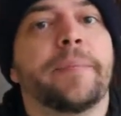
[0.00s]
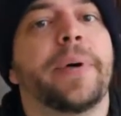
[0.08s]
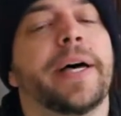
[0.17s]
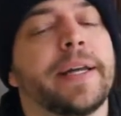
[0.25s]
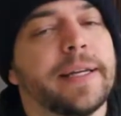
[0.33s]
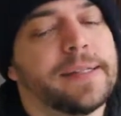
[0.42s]

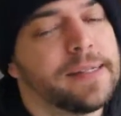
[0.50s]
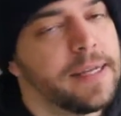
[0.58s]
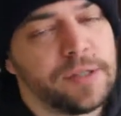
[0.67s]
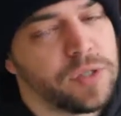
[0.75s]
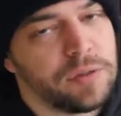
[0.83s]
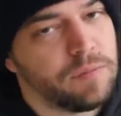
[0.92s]
but it's
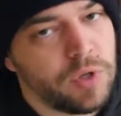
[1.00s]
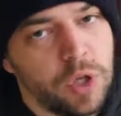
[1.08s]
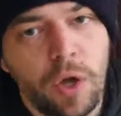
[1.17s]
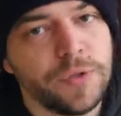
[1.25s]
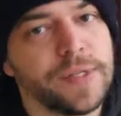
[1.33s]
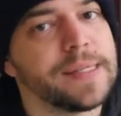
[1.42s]
as
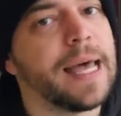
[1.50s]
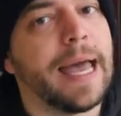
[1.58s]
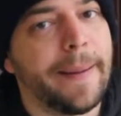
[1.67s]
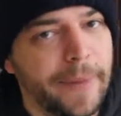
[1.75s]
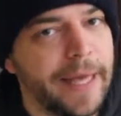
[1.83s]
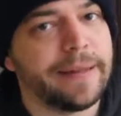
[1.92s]
close as I
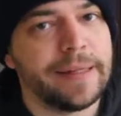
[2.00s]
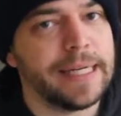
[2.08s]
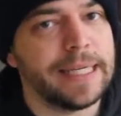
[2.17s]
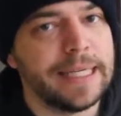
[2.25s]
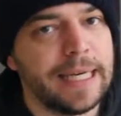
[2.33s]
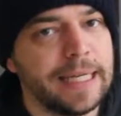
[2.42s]
am likely
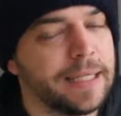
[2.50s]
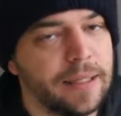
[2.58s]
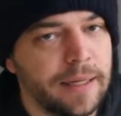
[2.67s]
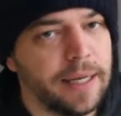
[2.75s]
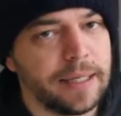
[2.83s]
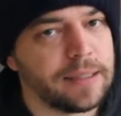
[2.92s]
to get in
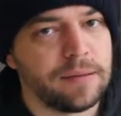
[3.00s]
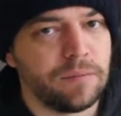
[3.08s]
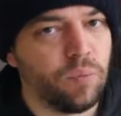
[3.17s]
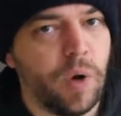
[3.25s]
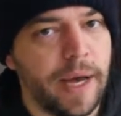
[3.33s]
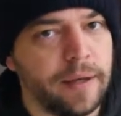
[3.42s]
the next
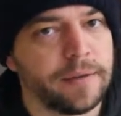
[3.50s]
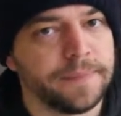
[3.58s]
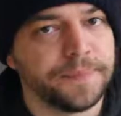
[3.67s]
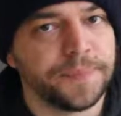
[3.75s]
while.